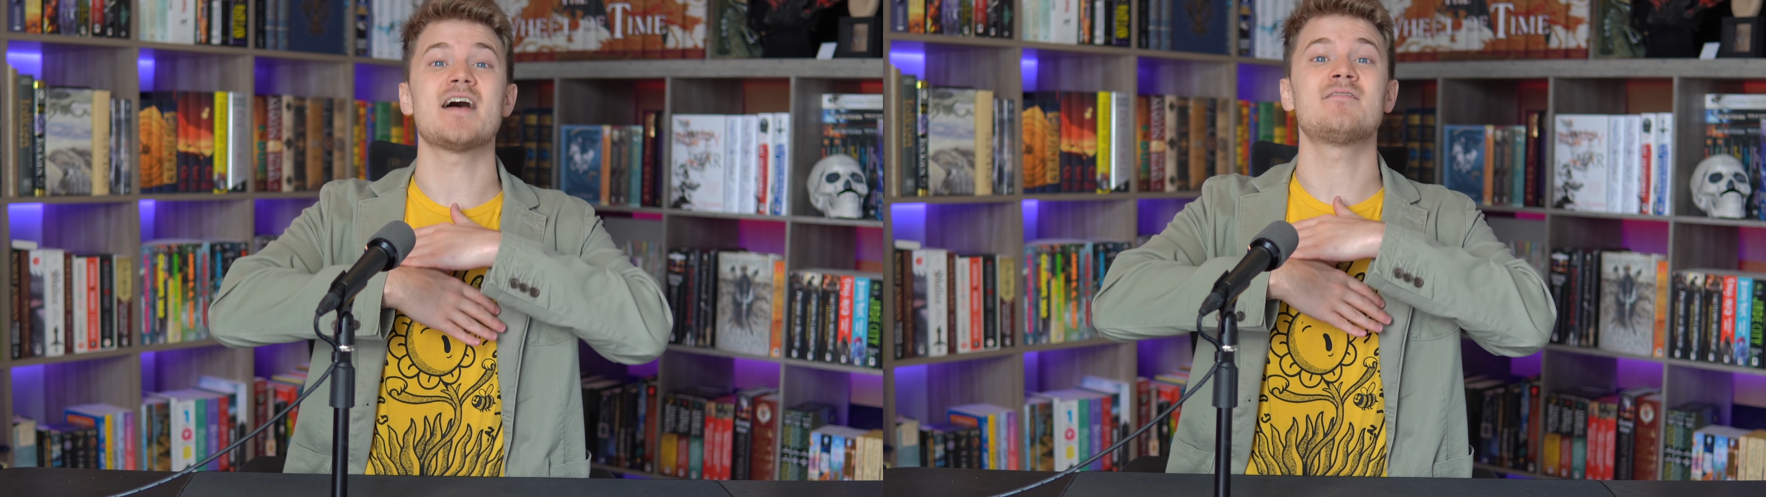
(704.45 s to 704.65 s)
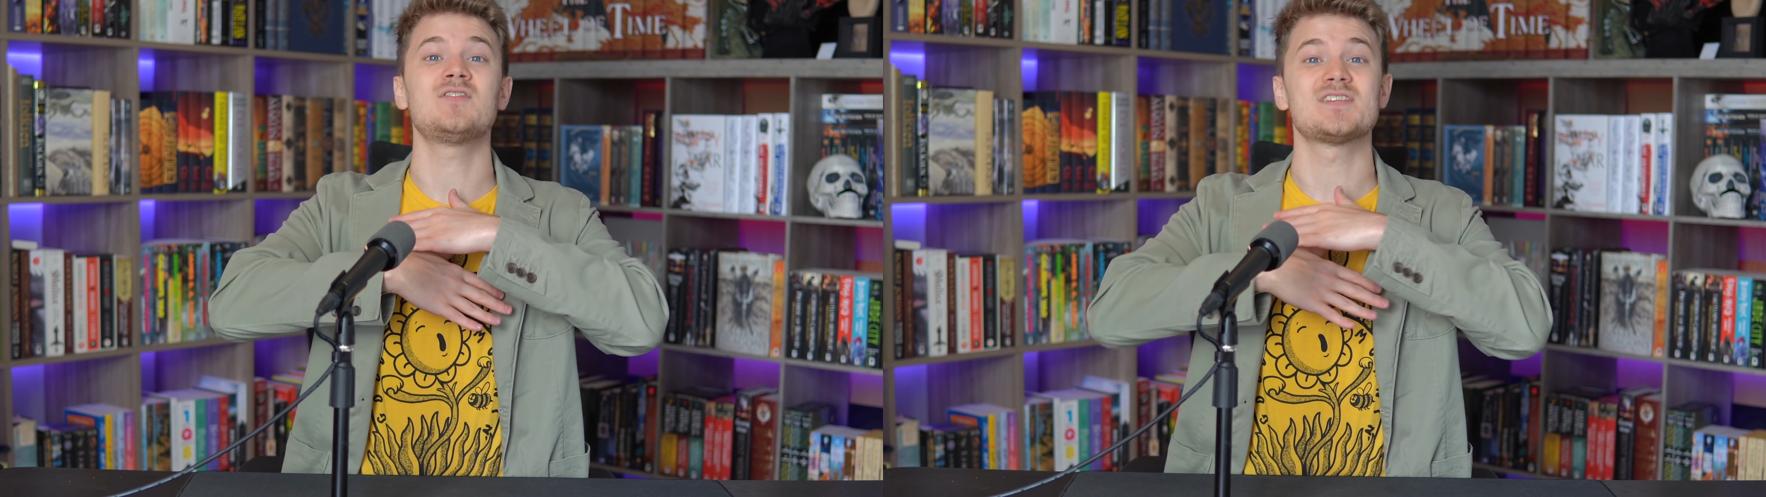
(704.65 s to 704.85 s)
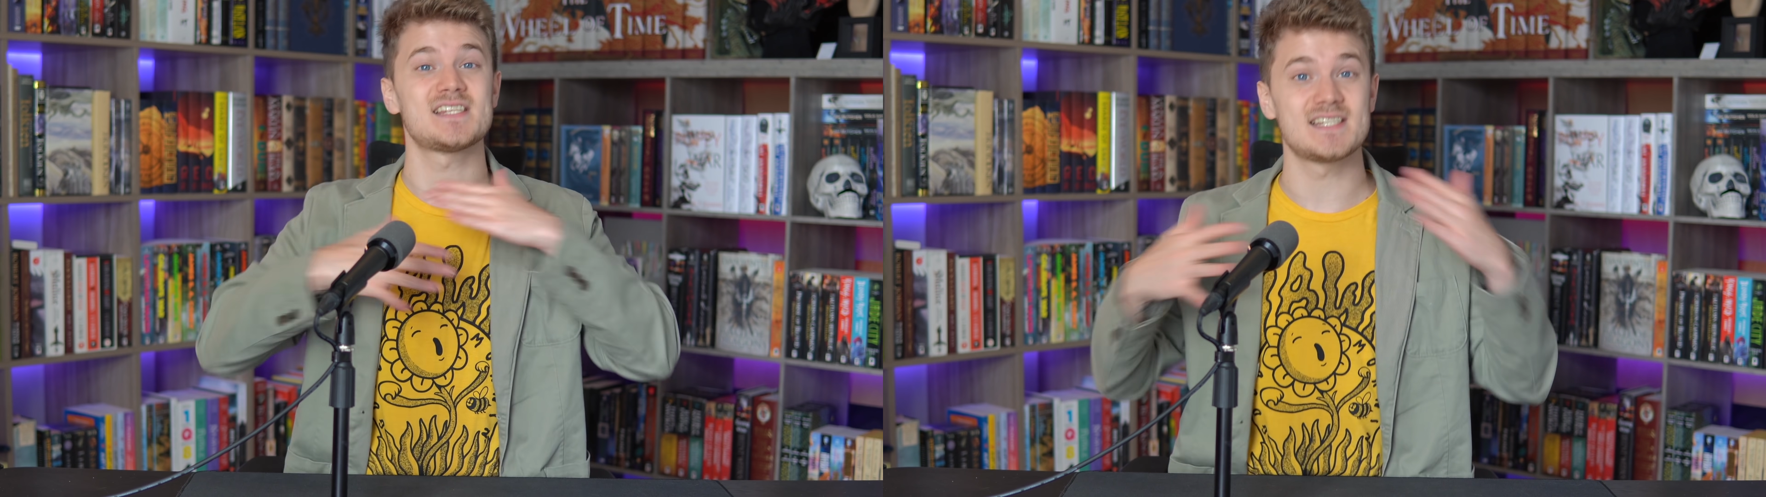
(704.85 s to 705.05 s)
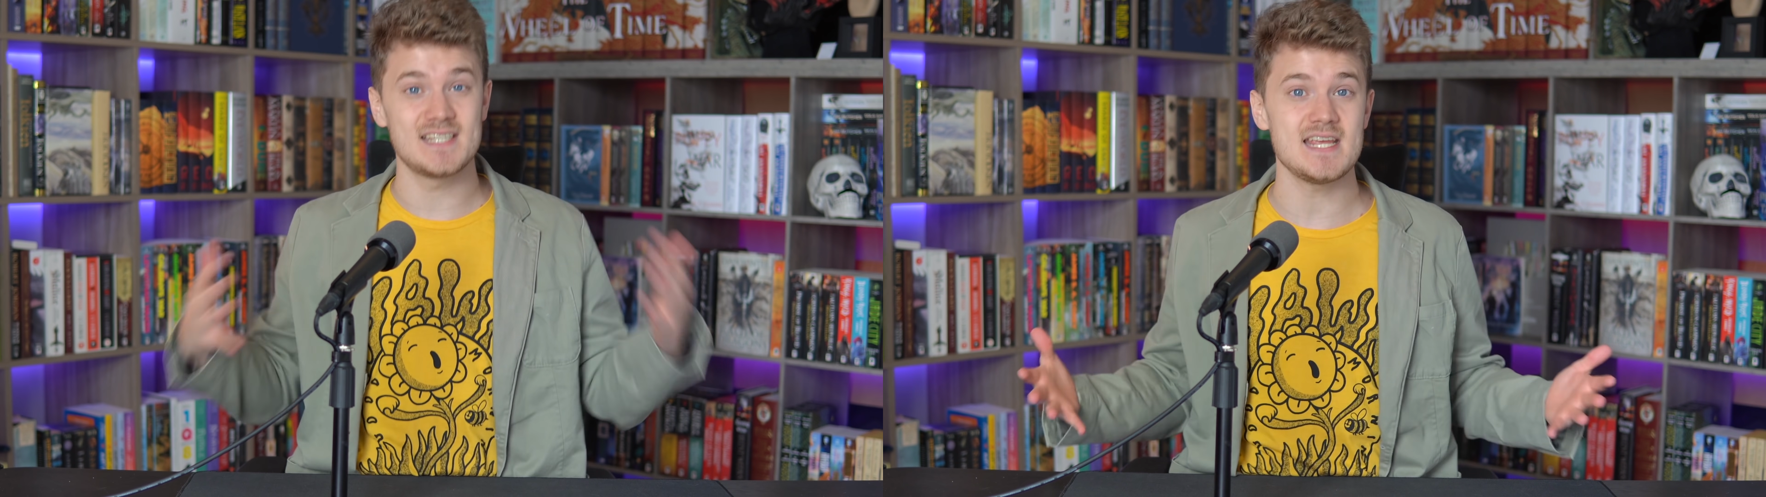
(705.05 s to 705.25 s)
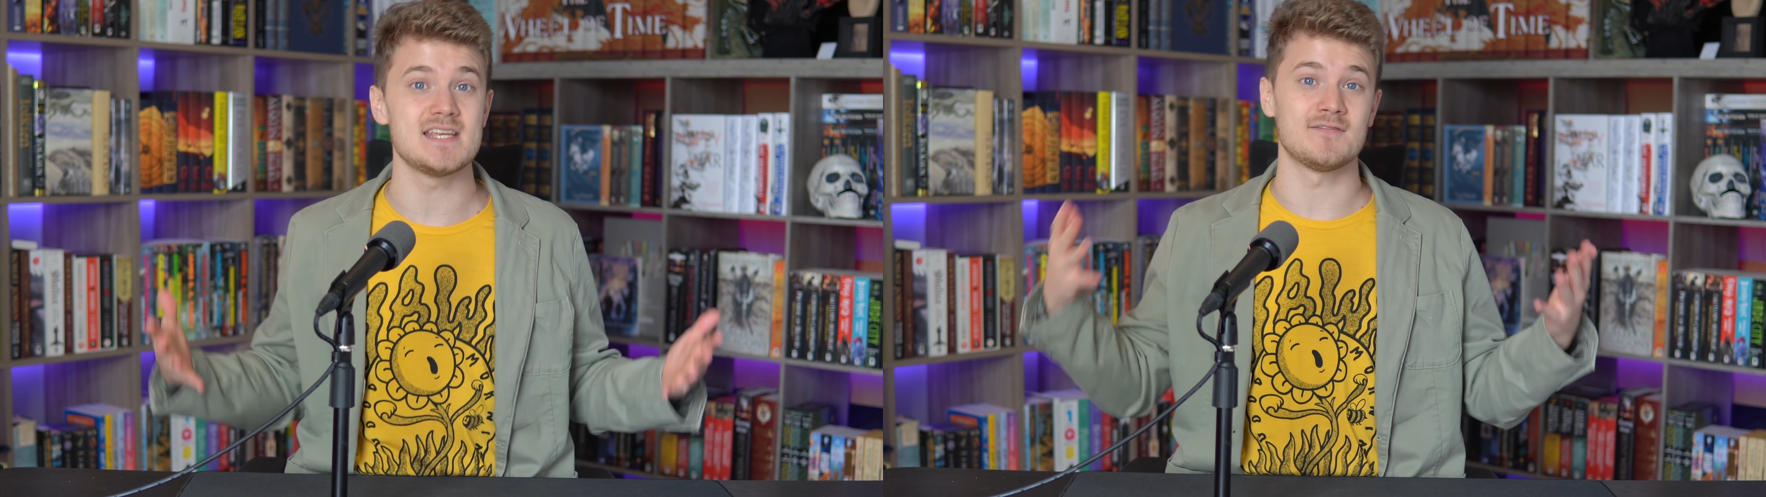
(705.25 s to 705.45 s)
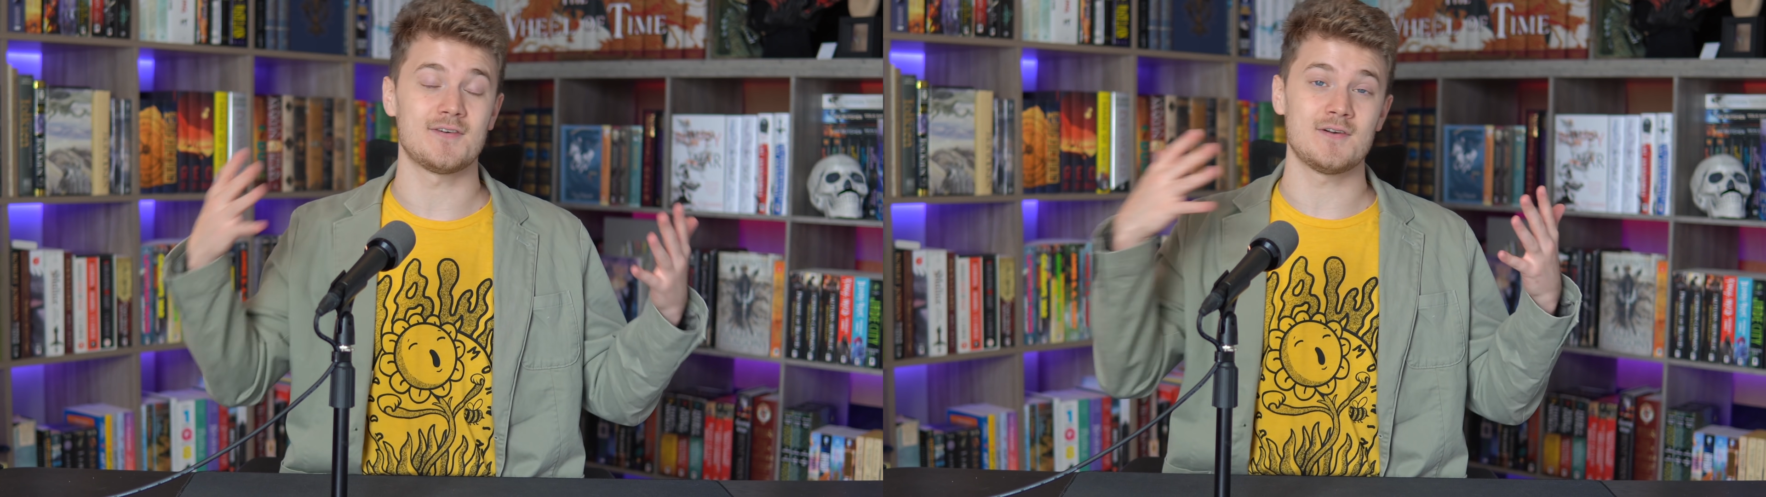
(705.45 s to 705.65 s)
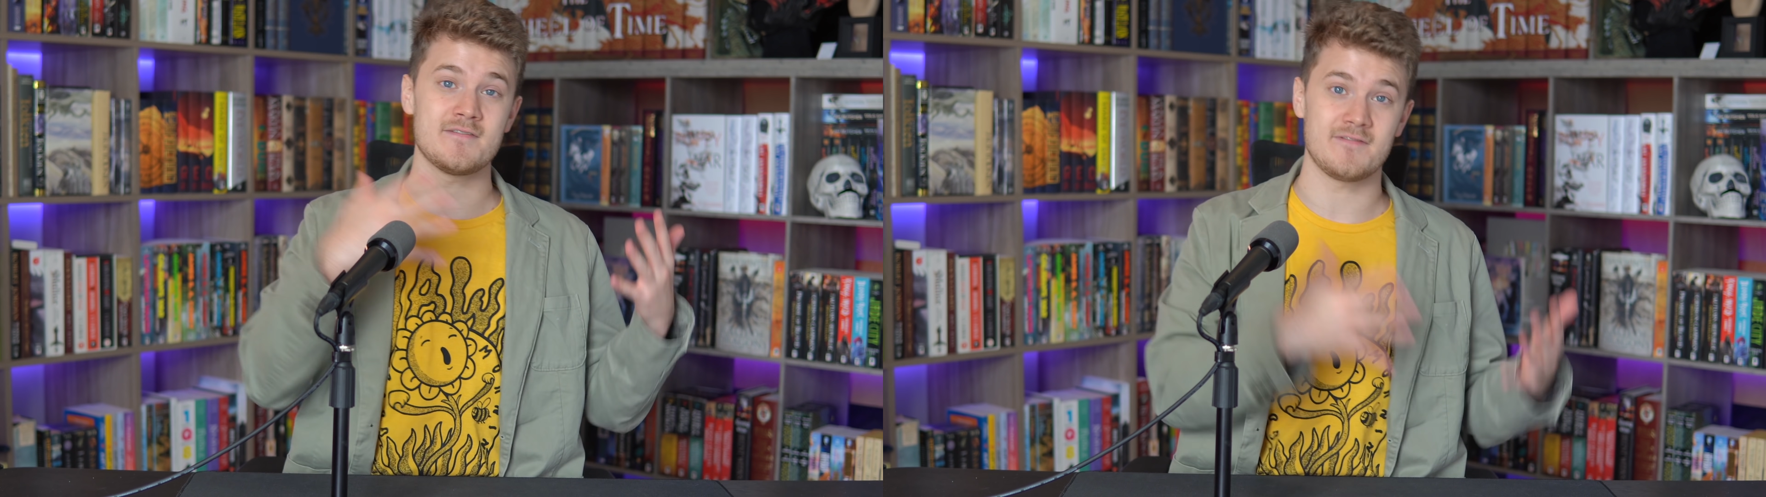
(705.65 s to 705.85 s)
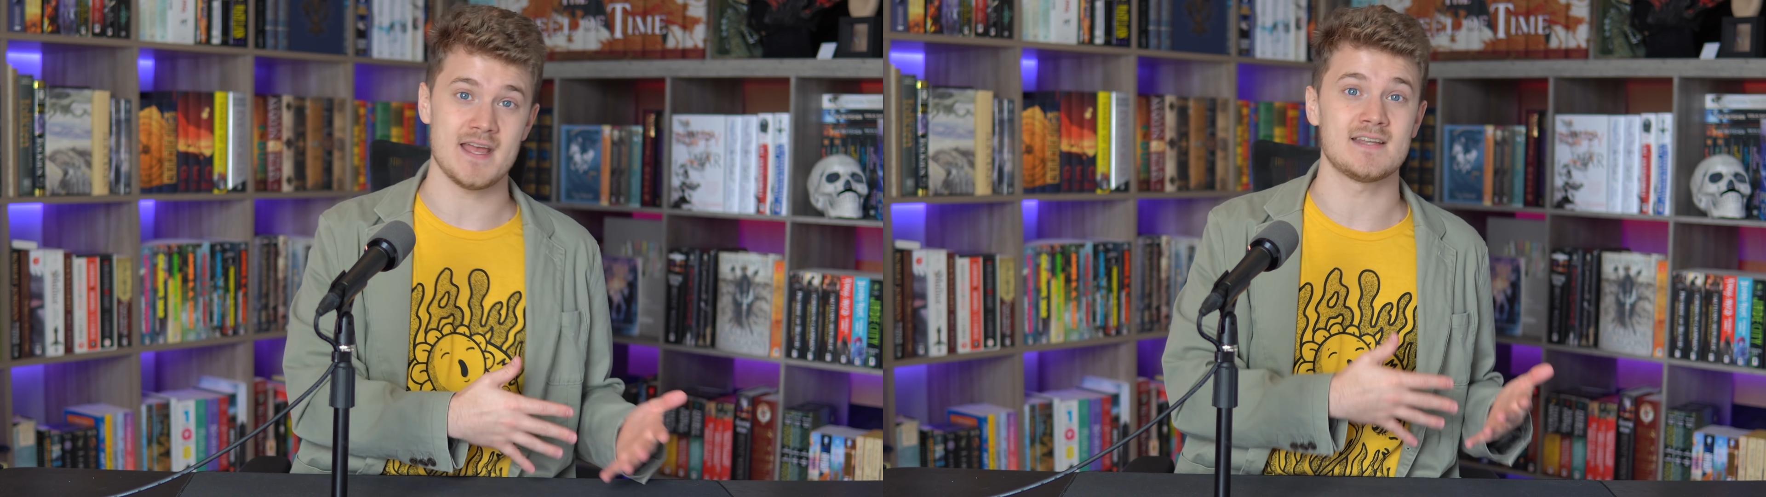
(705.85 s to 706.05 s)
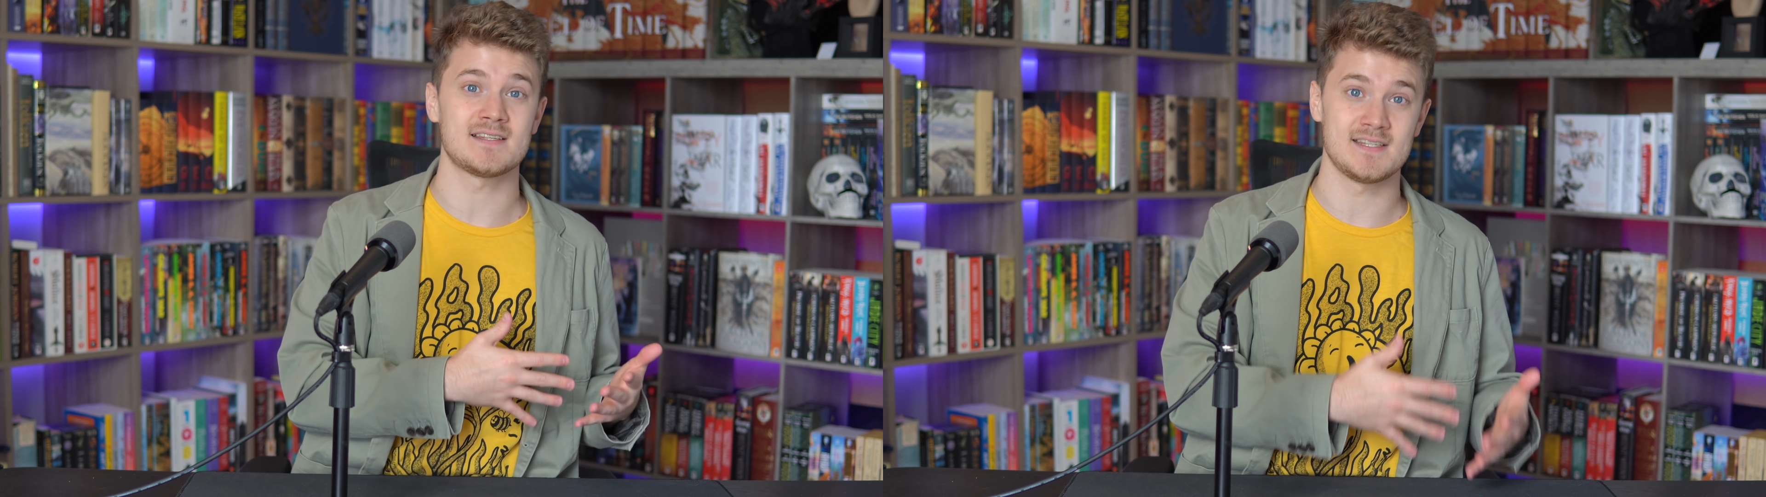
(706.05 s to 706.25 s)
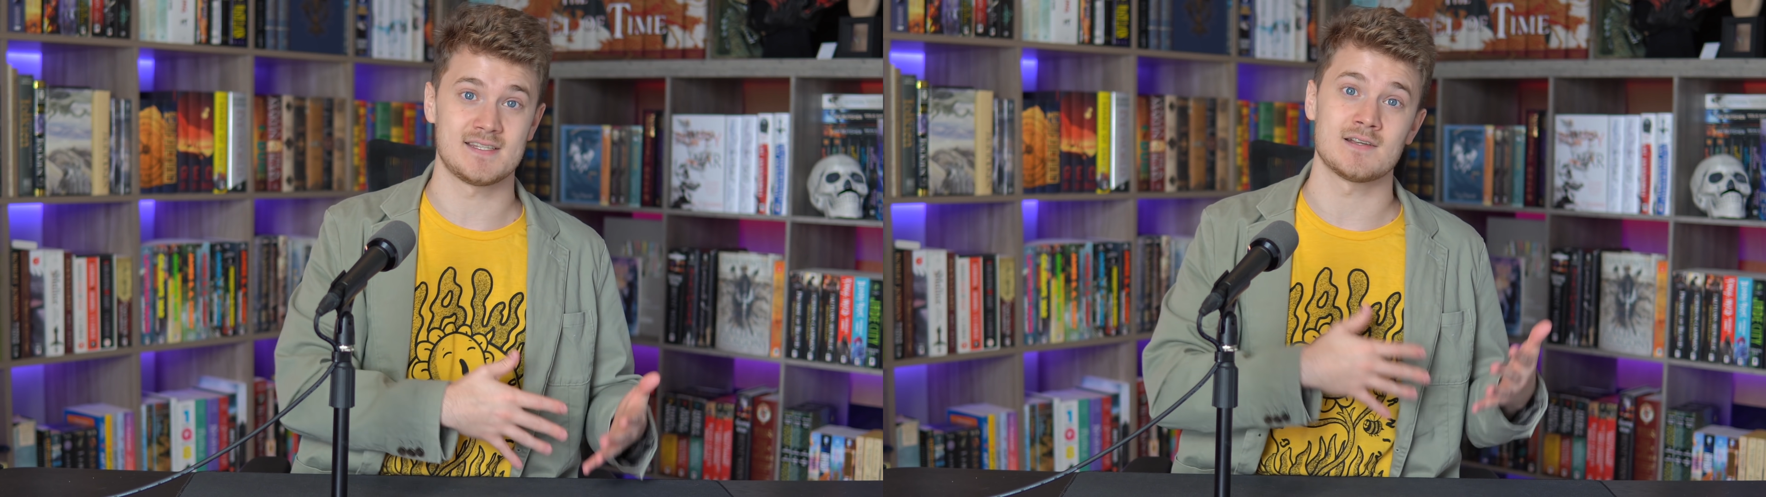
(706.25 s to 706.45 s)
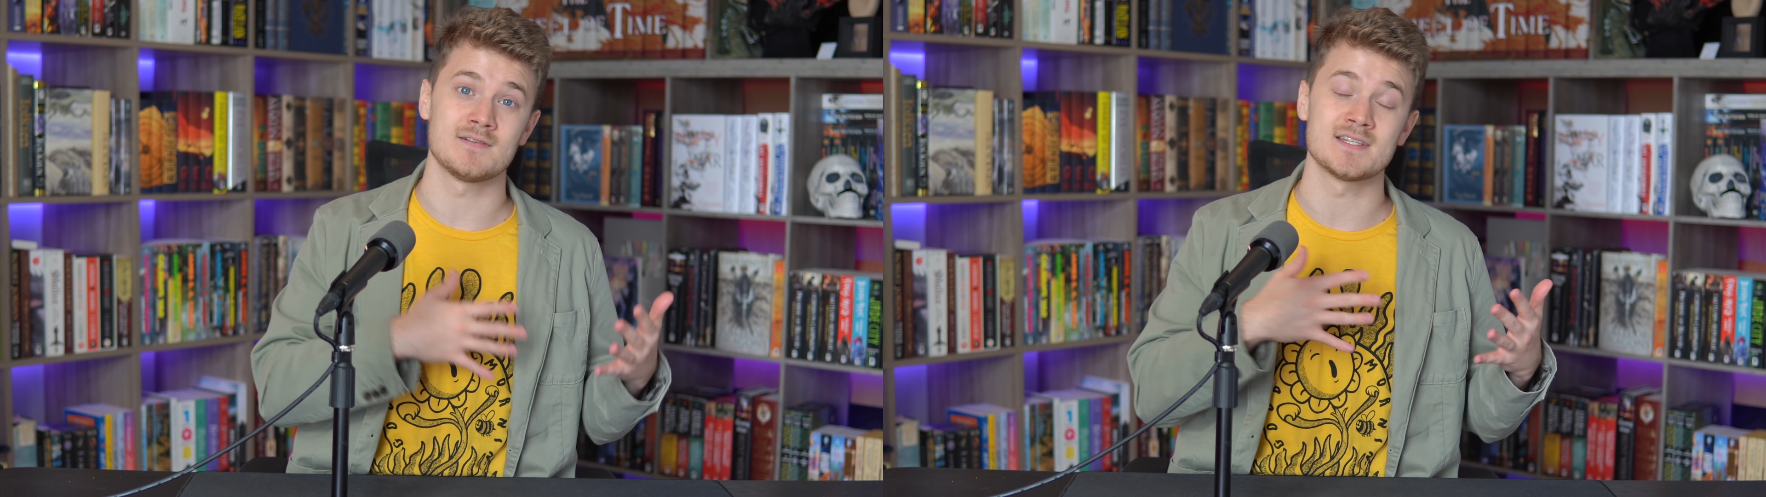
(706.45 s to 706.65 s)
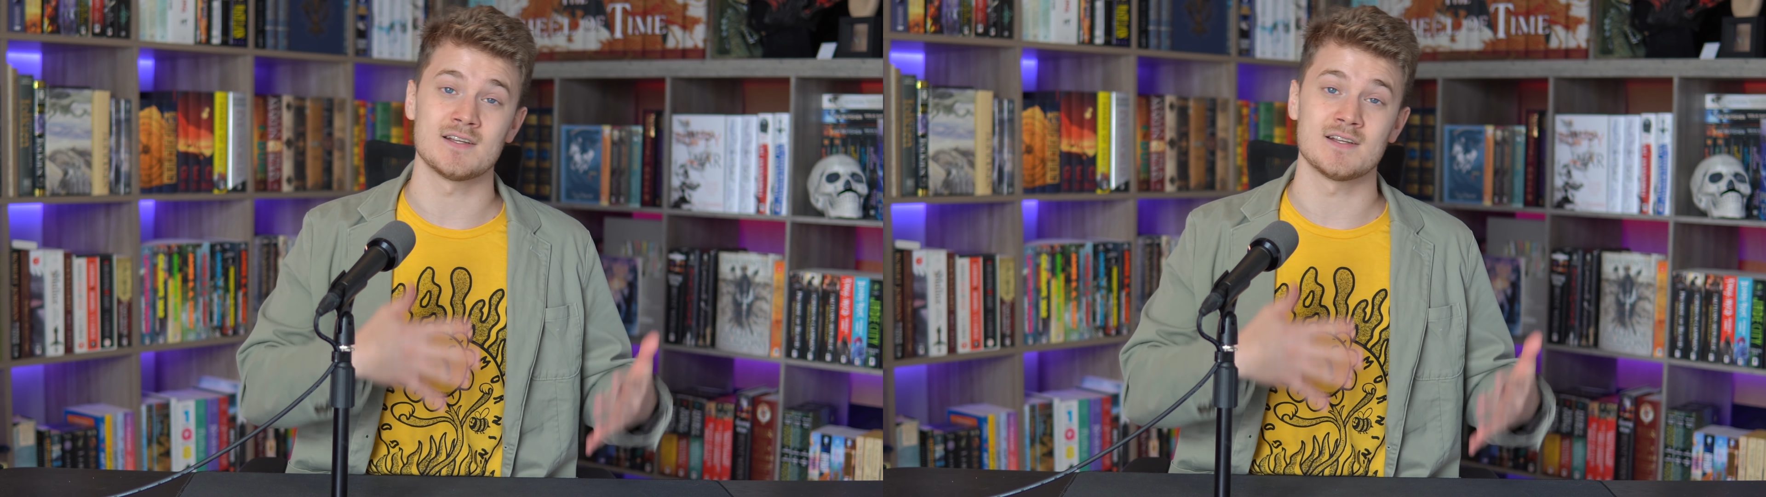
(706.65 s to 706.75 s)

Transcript: ever seen for a fantasy series